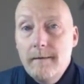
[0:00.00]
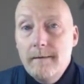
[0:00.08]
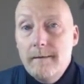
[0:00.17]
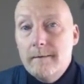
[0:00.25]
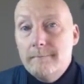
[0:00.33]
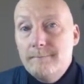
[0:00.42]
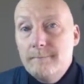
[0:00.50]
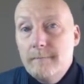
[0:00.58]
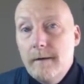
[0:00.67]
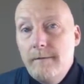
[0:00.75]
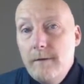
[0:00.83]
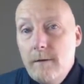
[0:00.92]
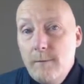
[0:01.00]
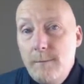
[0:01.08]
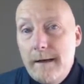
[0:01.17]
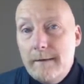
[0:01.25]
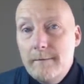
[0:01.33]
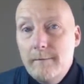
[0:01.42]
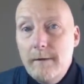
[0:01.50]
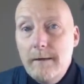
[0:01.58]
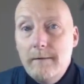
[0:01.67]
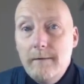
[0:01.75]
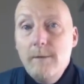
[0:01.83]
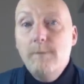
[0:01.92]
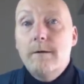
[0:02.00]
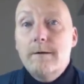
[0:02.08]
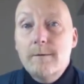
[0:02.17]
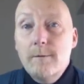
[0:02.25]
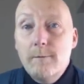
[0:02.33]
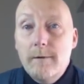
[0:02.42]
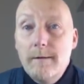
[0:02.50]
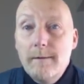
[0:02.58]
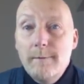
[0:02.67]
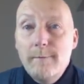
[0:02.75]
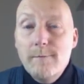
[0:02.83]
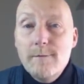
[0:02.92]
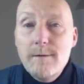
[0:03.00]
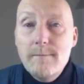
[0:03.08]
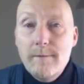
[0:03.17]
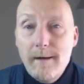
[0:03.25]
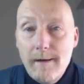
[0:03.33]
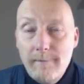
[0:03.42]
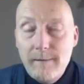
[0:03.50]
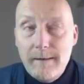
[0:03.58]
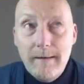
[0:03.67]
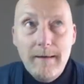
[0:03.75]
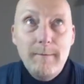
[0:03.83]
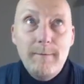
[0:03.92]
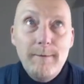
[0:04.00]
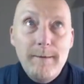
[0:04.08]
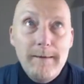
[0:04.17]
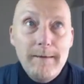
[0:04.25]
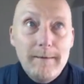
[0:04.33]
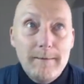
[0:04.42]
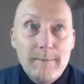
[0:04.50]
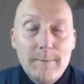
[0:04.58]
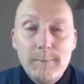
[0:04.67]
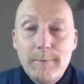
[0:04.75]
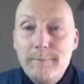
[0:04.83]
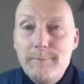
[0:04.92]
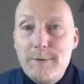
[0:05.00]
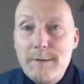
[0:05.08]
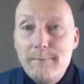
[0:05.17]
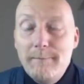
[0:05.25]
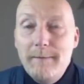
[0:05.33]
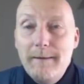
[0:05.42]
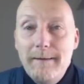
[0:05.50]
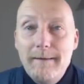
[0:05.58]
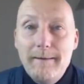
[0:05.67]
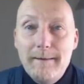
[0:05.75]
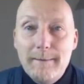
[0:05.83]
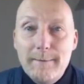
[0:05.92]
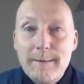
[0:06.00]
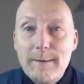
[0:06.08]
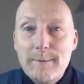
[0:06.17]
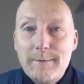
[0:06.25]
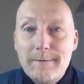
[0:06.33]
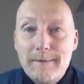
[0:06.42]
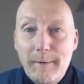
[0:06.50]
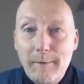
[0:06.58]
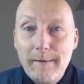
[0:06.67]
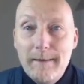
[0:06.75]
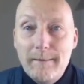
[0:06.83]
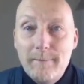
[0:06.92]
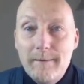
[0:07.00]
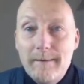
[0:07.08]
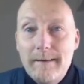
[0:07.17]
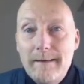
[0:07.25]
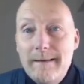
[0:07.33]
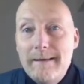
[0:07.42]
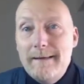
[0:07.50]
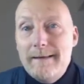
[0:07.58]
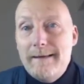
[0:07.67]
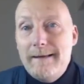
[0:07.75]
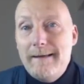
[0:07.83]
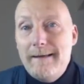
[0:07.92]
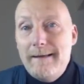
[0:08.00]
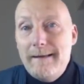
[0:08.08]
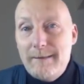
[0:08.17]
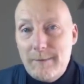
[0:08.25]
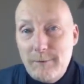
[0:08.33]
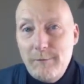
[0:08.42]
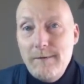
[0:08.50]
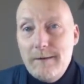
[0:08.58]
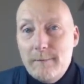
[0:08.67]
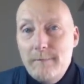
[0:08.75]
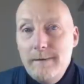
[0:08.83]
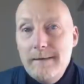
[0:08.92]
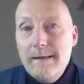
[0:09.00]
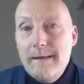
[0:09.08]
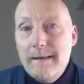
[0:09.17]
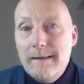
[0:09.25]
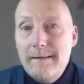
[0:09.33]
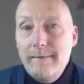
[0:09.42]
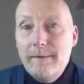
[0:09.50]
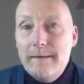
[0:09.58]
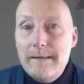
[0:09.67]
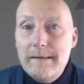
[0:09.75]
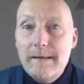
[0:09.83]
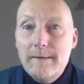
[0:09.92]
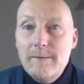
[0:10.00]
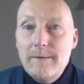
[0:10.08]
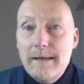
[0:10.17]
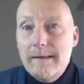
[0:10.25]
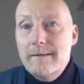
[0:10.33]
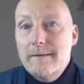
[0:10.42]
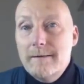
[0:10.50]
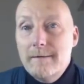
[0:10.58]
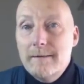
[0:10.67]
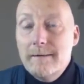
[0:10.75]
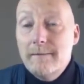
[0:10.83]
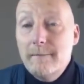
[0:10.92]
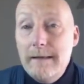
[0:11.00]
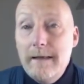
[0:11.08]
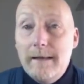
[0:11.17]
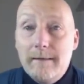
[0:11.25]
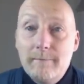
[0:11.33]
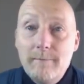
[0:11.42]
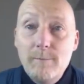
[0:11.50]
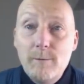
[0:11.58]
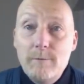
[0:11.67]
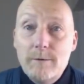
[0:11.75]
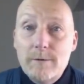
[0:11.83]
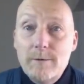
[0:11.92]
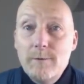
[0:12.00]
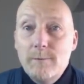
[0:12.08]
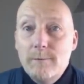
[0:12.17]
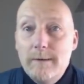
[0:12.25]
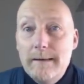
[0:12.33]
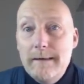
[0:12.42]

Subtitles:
Now, if you go back to when you were at school, I don't know if you remember having the sort of gym sessions that I had, but it's true, physical activity such as exercise that we get when we were at school